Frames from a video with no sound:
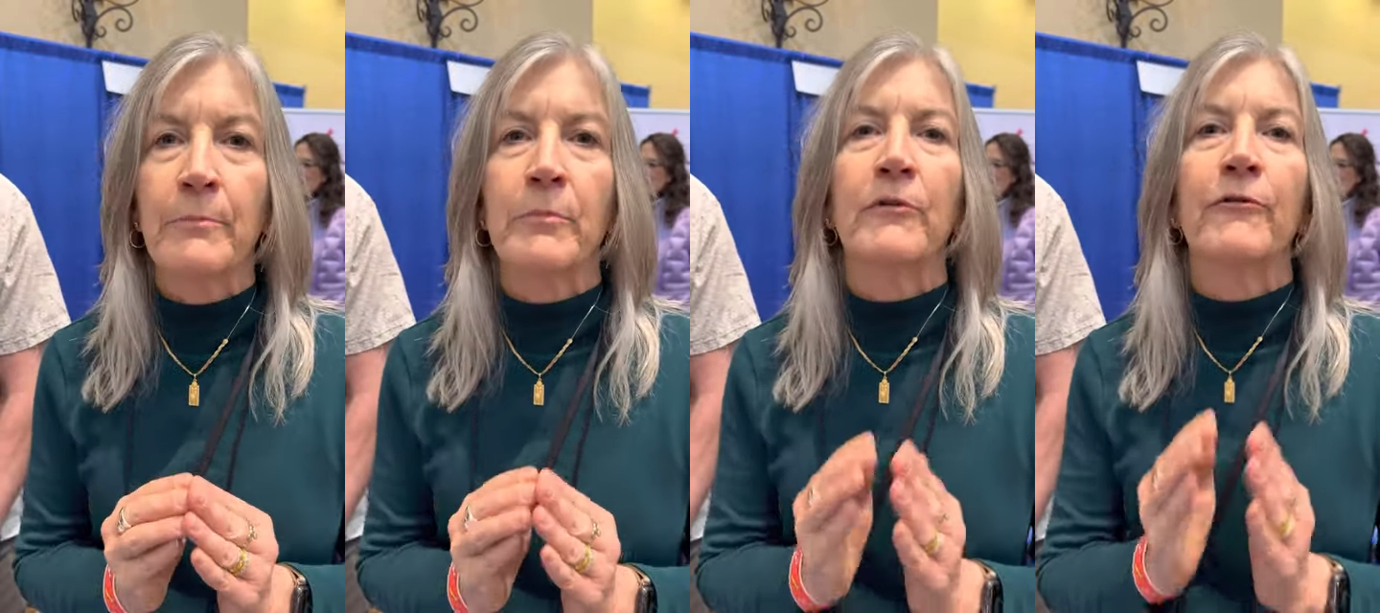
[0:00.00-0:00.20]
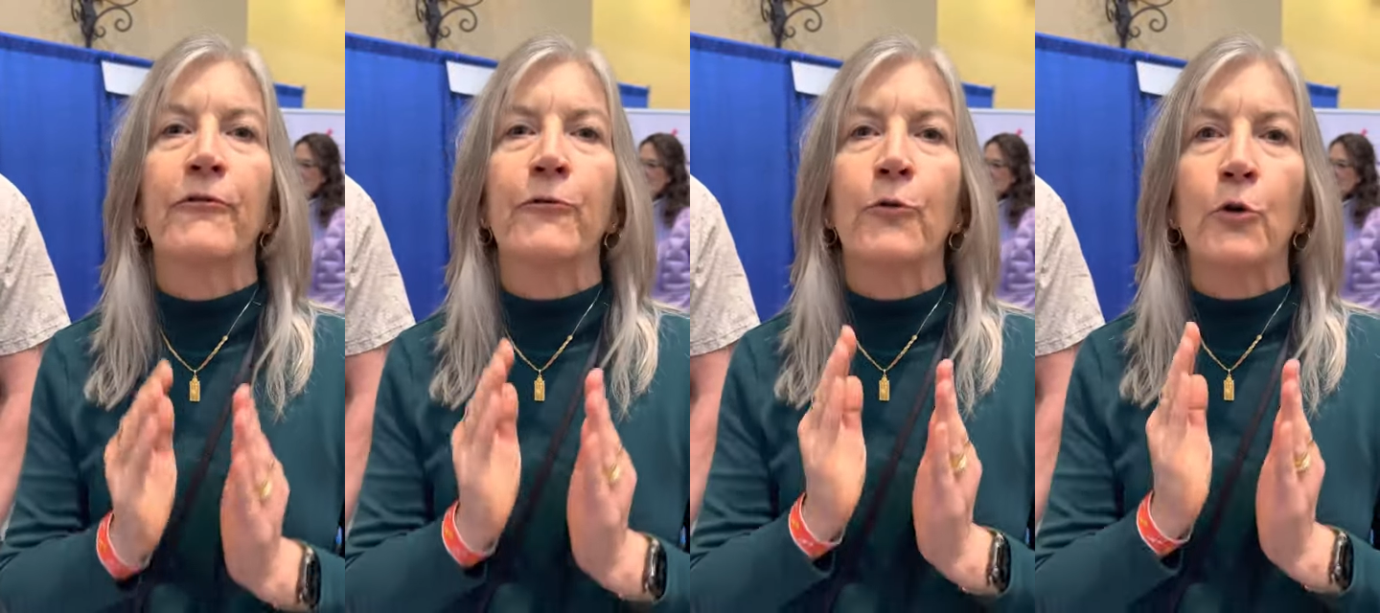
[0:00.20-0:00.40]

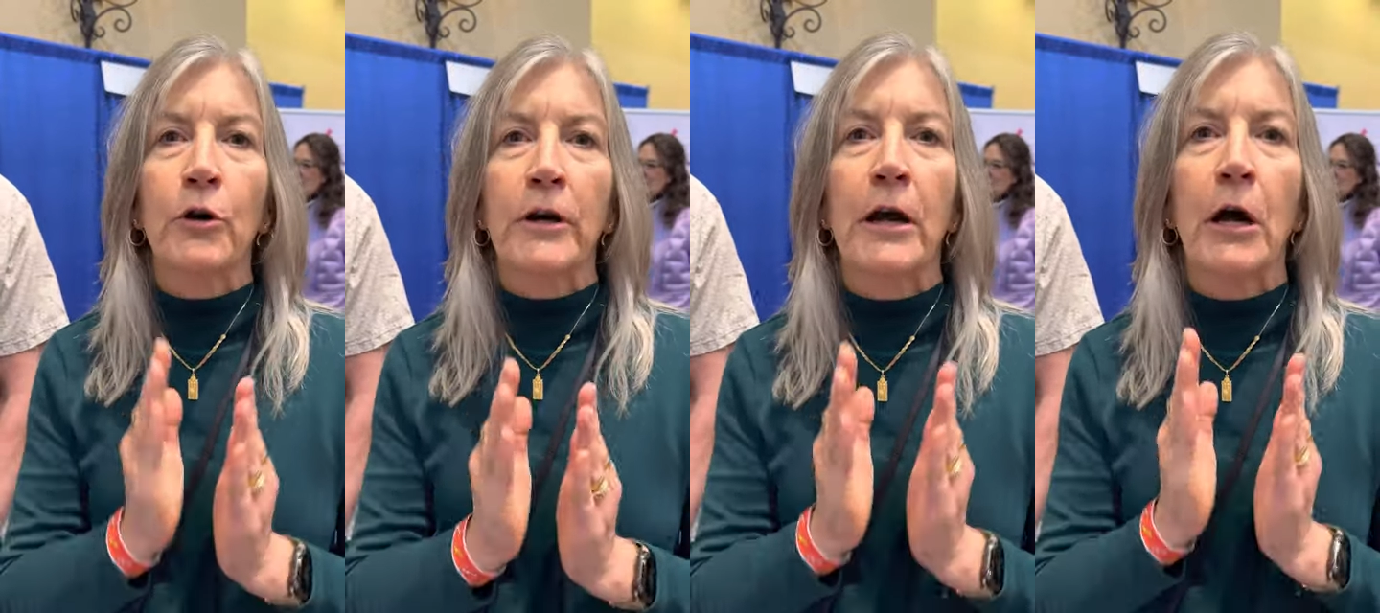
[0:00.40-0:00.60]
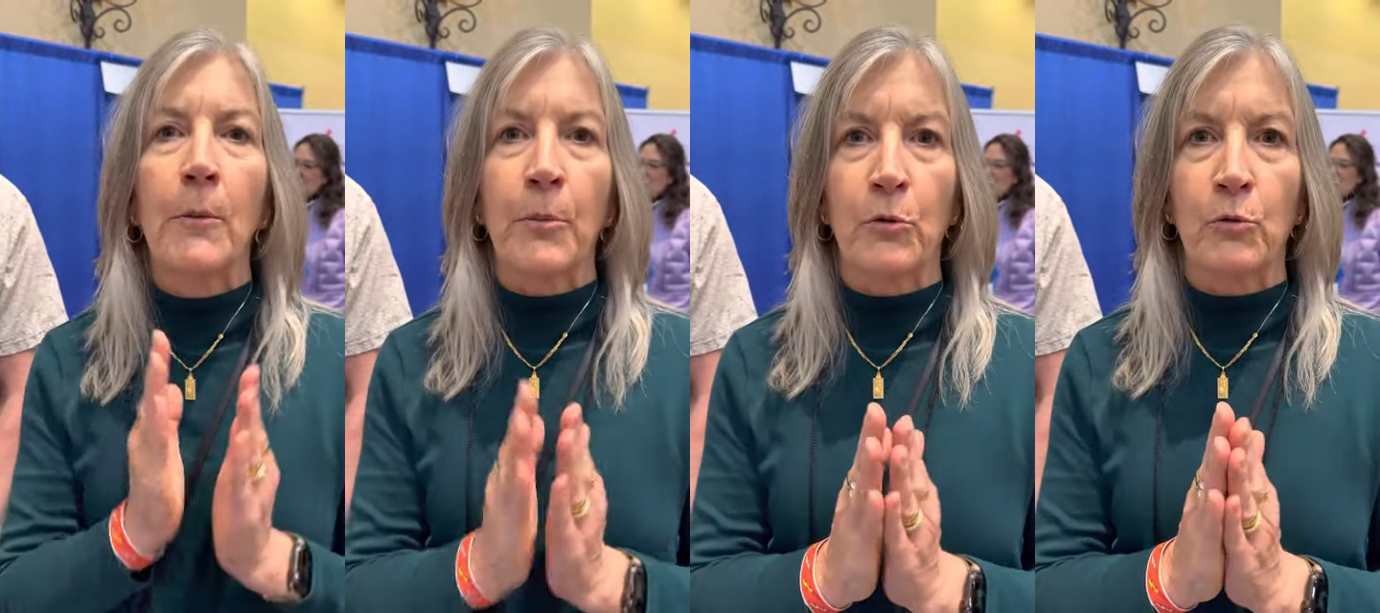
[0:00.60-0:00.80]
before
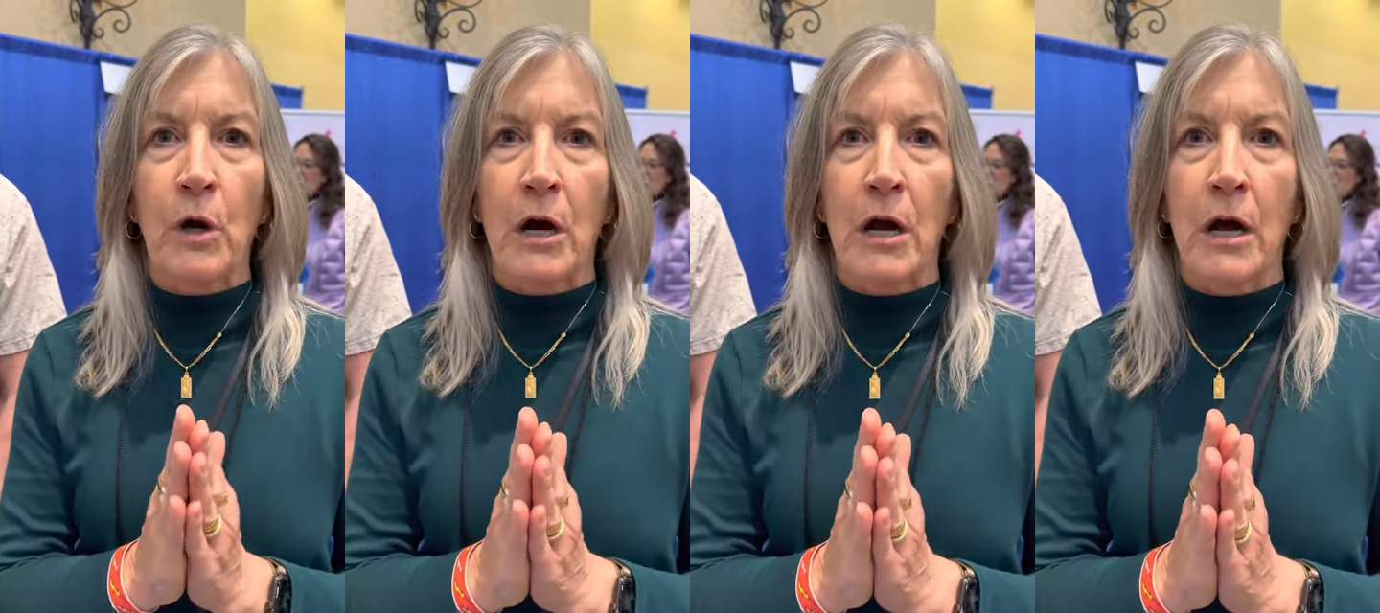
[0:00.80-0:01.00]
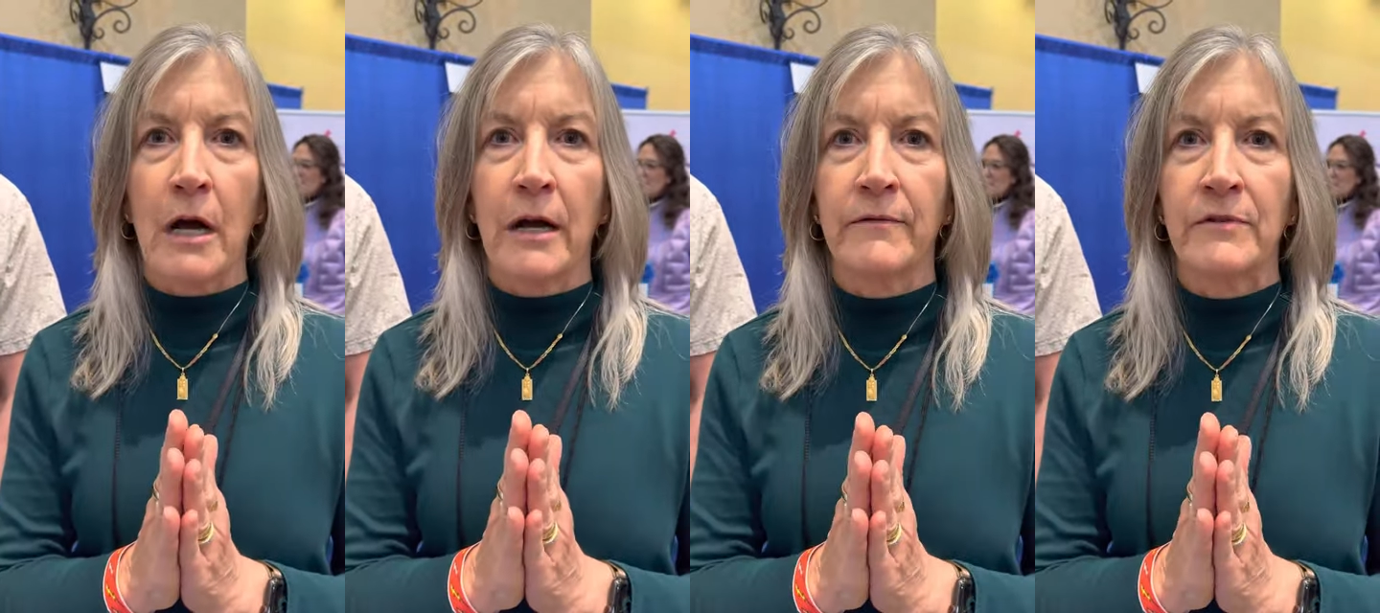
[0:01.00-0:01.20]
help
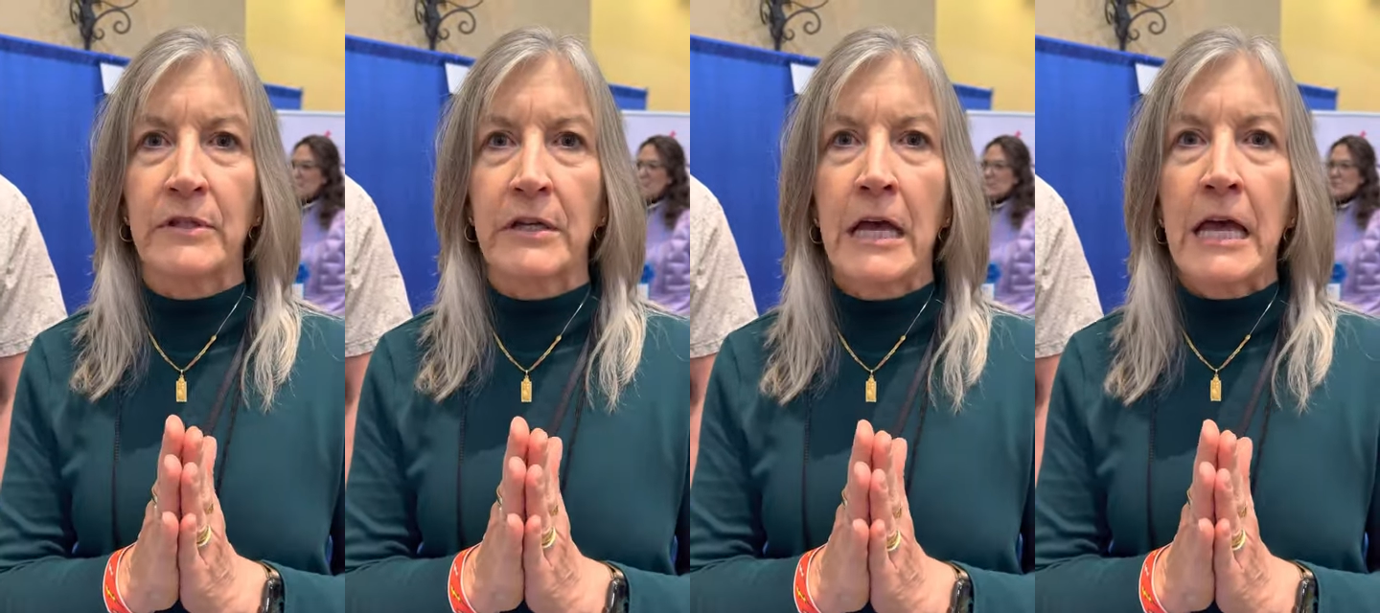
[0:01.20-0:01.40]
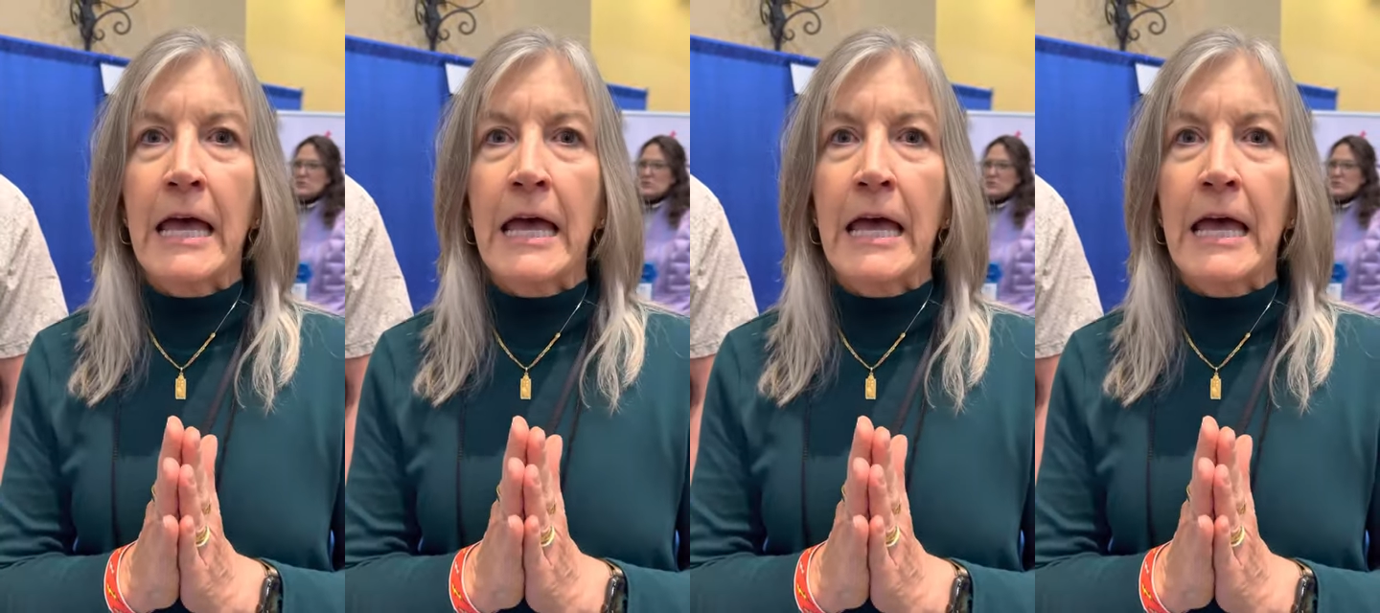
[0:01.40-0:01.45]
arrives.